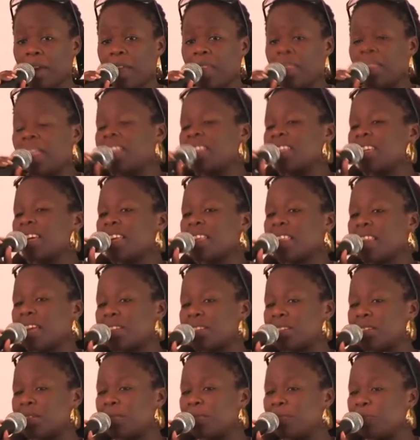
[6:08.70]
They say
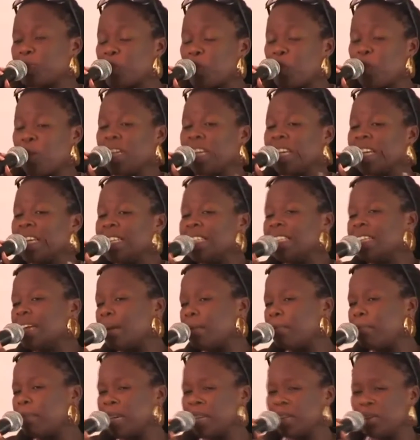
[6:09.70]
that when Idi
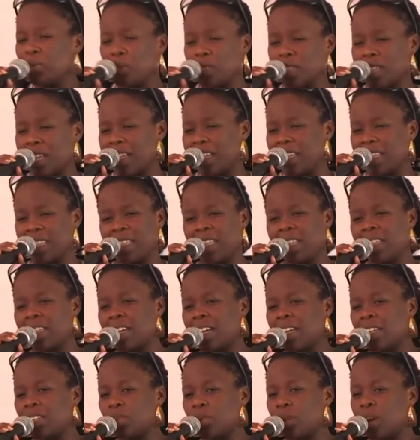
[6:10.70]
Amin was a dictator
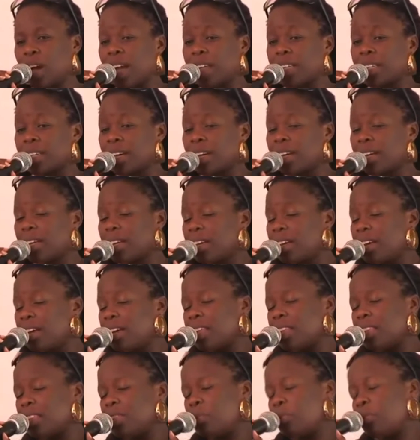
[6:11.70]
in Uganda,
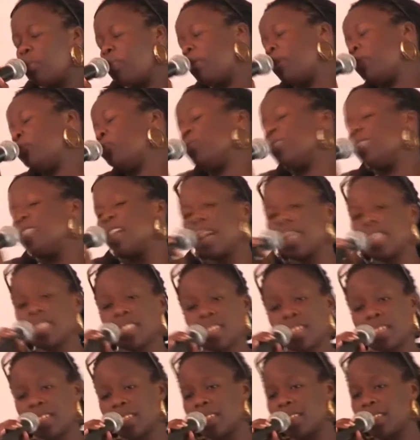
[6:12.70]
the women would dance
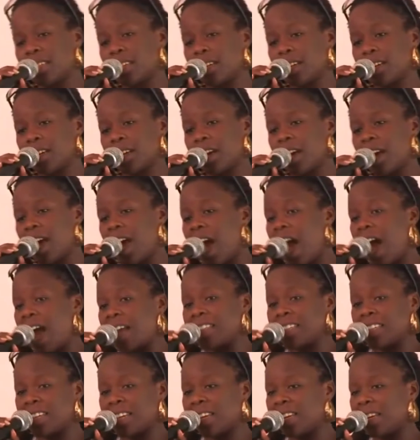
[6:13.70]
and sing
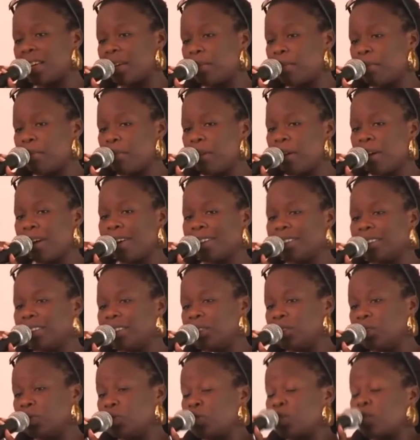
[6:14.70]
and tell him,
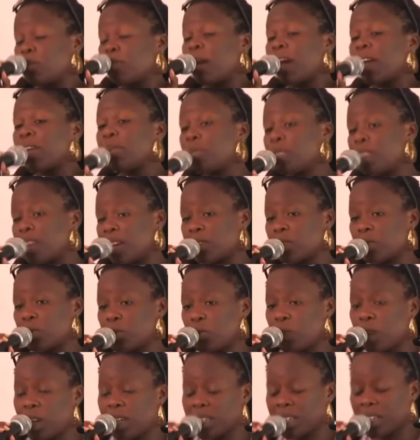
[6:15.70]
you smile with us on
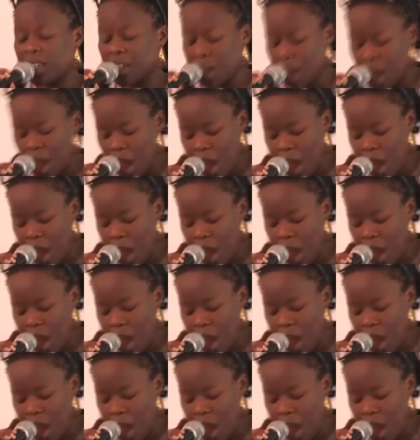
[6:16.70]
one day,